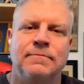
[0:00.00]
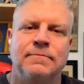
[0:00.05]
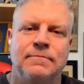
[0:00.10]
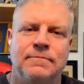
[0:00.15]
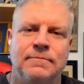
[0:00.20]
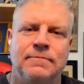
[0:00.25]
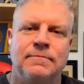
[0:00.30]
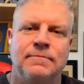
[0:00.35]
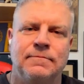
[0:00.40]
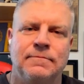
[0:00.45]

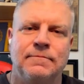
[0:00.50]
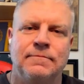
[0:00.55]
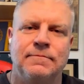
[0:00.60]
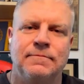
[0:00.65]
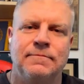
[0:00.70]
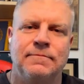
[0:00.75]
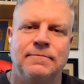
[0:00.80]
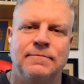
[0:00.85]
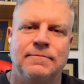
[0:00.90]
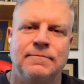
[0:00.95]

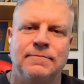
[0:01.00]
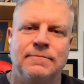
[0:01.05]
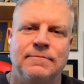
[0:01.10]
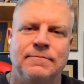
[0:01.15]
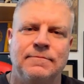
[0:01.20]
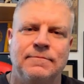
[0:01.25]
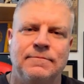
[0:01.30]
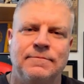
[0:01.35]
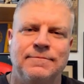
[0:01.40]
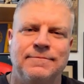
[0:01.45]

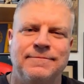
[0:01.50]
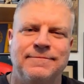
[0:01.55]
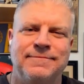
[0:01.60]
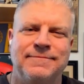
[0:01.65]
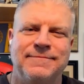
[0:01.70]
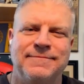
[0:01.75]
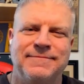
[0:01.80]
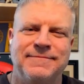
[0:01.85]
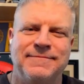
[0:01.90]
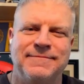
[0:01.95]

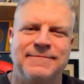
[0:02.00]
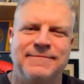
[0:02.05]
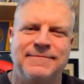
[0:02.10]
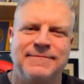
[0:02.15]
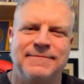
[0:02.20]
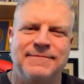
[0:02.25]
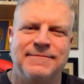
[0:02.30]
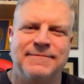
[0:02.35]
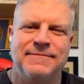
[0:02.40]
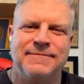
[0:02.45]

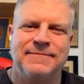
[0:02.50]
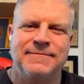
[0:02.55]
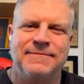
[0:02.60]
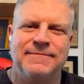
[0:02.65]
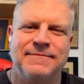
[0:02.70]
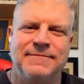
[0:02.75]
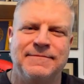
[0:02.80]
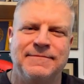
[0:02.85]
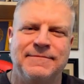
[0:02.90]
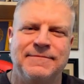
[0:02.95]

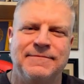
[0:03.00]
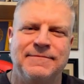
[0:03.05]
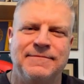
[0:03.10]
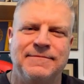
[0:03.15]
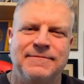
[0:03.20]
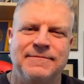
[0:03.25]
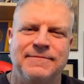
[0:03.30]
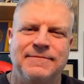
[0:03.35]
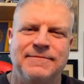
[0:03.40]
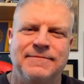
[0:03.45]

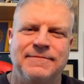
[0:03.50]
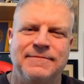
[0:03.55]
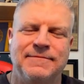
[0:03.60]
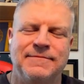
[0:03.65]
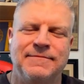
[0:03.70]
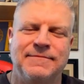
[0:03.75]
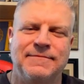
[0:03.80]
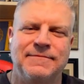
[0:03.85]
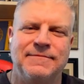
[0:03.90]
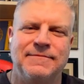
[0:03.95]

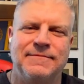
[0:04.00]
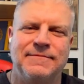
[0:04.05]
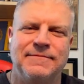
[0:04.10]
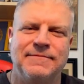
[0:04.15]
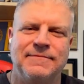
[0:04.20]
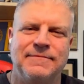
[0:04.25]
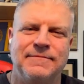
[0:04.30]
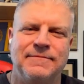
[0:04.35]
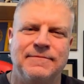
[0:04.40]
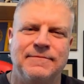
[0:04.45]

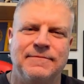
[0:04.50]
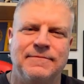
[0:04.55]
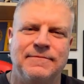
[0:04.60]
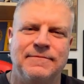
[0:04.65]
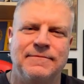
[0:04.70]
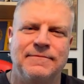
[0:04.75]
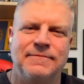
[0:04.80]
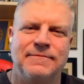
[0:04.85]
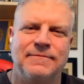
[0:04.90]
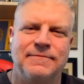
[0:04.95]

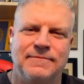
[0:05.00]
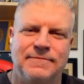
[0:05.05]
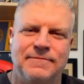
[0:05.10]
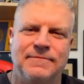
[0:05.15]
[no speech]